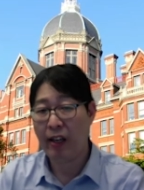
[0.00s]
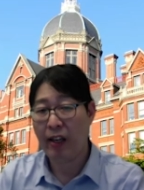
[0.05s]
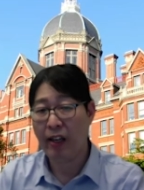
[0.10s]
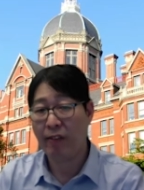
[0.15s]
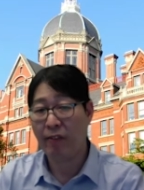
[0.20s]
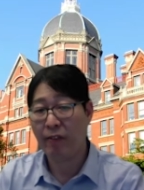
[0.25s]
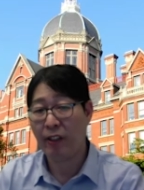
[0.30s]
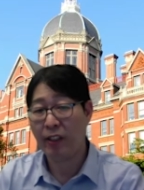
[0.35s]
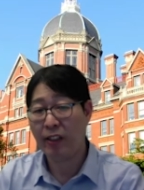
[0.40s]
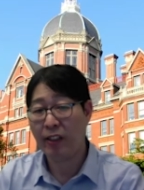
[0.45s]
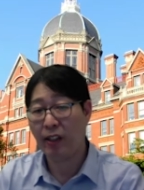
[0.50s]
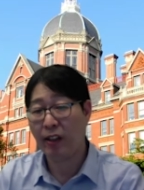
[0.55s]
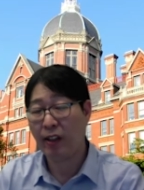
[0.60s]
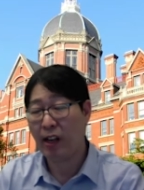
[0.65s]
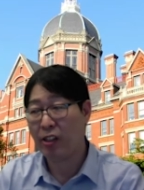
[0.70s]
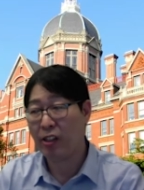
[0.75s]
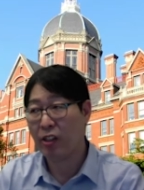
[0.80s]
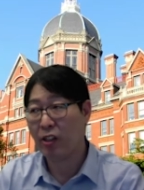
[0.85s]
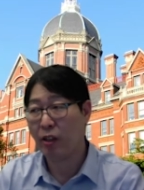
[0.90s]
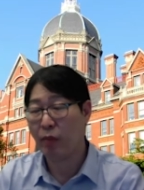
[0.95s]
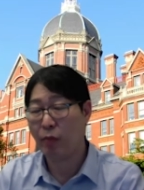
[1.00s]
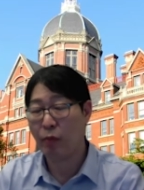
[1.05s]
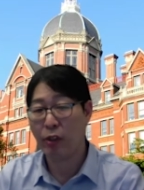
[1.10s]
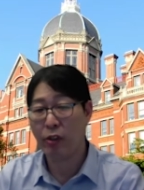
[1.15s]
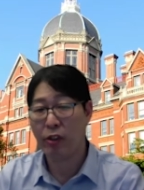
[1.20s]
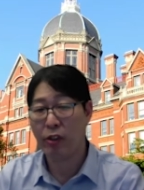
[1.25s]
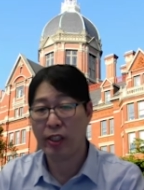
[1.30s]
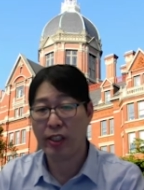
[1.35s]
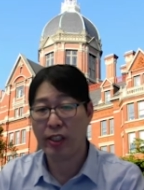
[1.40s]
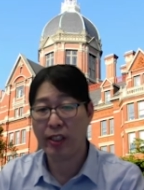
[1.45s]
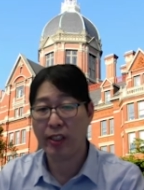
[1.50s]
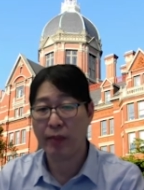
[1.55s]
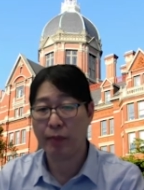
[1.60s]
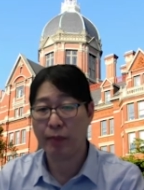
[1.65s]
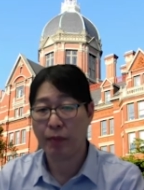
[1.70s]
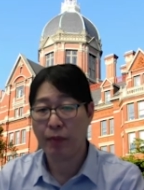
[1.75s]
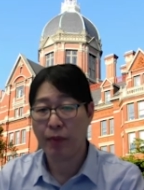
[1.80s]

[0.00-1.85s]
and physiological approaches.